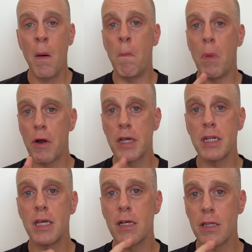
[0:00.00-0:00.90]

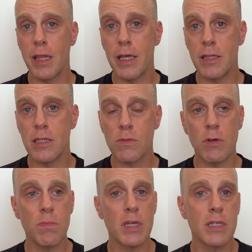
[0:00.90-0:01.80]
Marketing led this
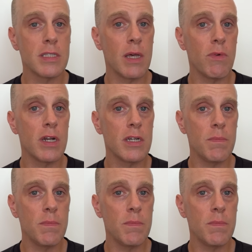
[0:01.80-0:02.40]
one because they wanted